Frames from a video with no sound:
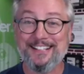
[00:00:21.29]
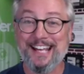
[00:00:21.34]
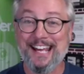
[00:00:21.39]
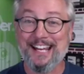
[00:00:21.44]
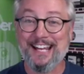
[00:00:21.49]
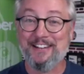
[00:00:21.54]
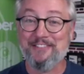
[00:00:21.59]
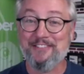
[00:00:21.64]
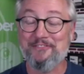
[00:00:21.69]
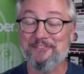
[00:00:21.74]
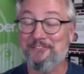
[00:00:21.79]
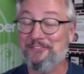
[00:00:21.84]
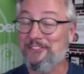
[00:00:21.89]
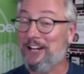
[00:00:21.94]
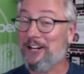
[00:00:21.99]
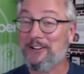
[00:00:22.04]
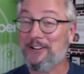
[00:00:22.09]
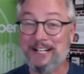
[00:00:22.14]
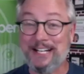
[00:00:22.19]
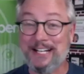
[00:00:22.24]
at a
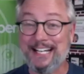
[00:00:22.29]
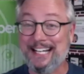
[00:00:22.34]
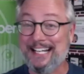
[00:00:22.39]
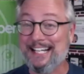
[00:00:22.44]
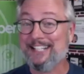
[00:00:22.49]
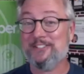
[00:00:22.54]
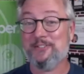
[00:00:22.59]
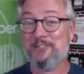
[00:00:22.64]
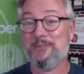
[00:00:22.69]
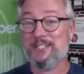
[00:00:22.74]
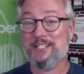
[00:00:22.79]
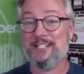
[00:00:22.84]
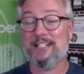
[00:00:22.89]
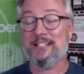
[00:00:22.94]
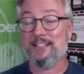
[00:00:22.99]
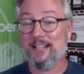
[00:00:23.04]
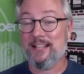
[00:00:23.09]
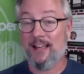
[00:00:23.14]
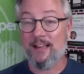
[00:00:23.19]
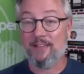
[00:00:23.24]
very
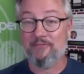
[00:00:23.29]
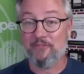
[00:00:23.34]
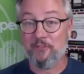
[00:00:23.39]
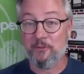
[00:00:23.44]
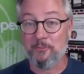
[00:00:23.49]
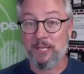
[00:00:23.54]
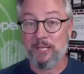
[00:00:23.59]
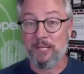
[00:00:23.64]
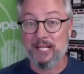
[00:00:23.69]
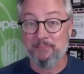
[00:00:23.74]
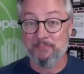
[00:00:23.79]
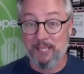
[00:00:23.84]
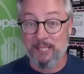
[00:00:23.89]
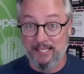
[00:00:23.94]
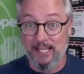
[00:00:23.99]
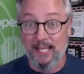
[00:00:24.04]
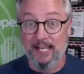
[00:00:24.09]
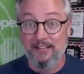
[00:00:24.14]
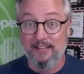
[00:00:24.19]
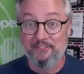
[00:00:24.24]
interesting time for me in my
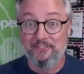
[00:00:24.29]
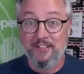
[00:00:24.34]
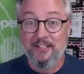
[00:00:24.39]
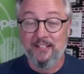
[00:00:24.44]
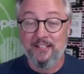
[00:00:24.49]
life.